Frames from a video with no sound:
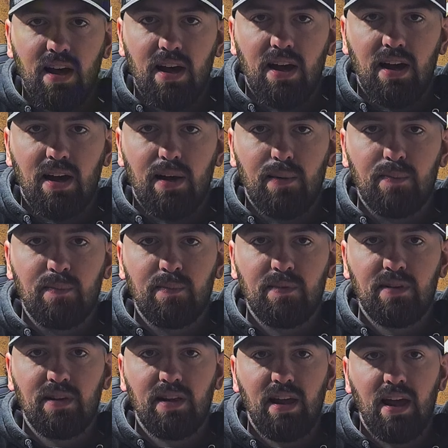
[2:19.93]
Um,
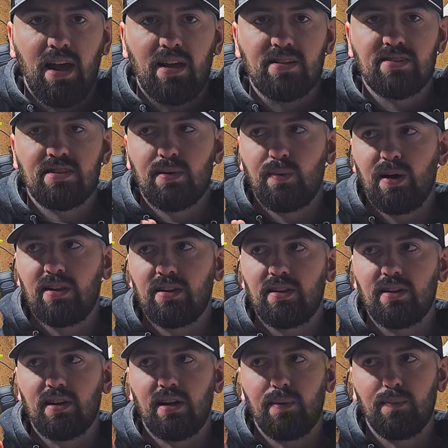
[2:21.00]
as to whether
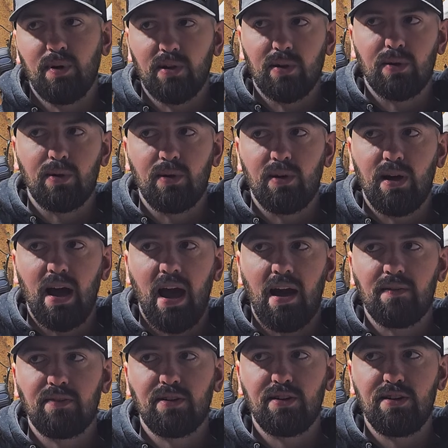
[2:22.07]
they're going to bullet hole
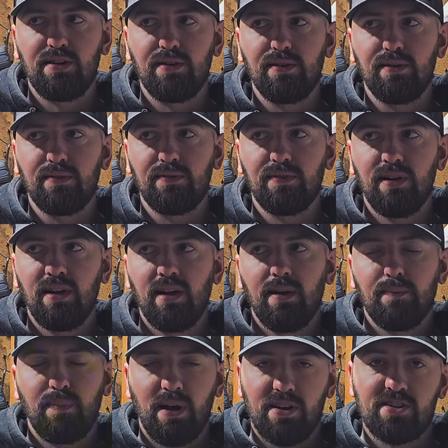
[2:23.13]
after you've
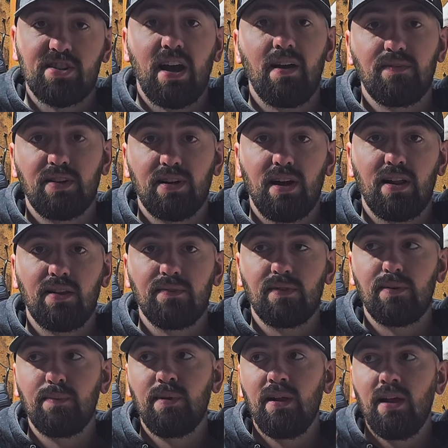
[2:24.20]
bare shafted all
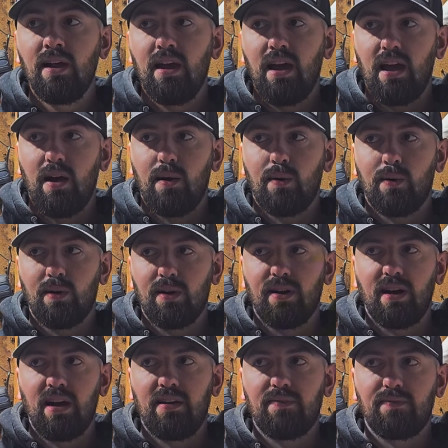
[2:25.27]
of them
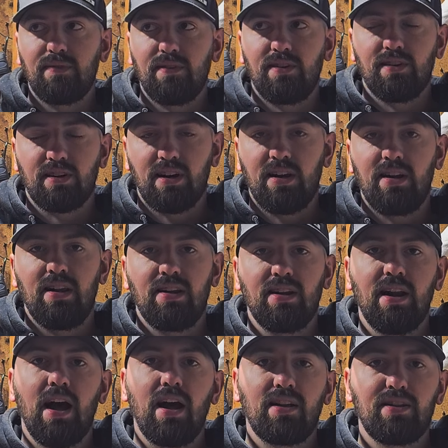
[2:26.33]
or if you're going to need to
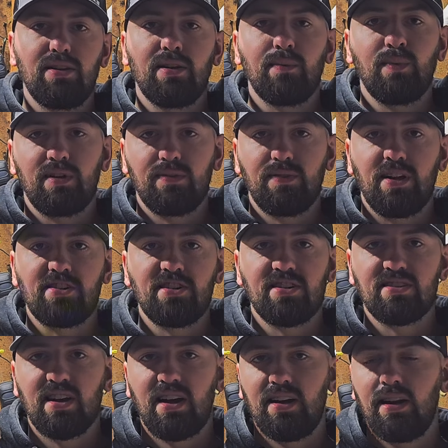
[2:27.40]
nock tune them with
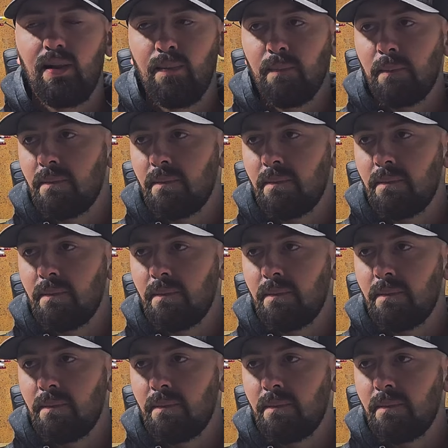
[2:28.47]
fletchings on.